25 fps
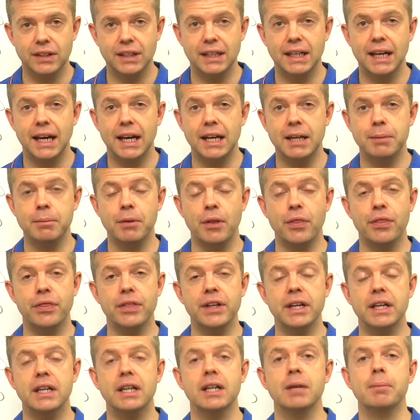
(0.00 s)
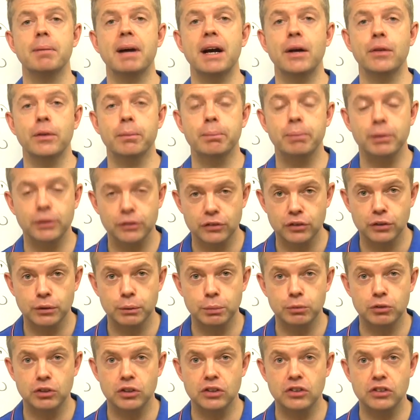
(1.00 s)
the game and thinking about the positive
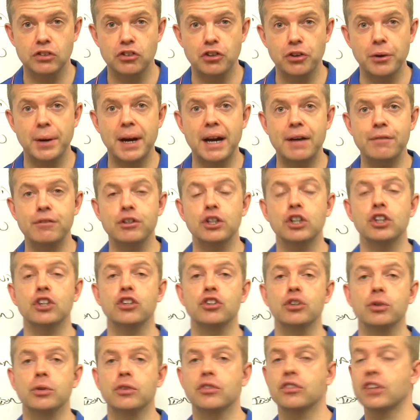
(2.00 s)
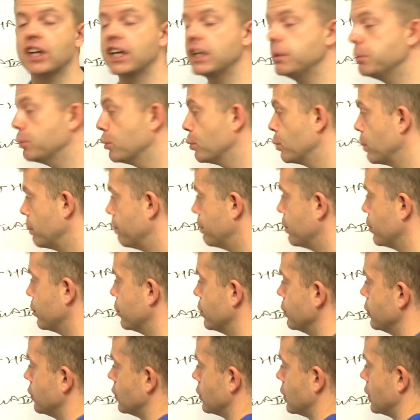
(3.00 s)
opportunities you have, you're going to do a table
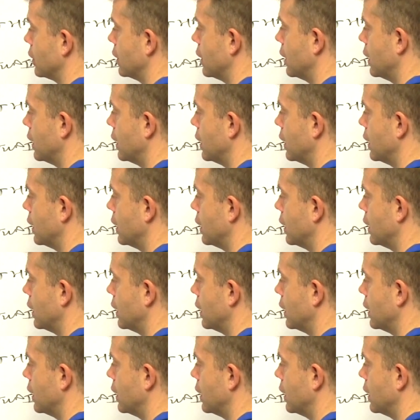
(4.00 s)
report.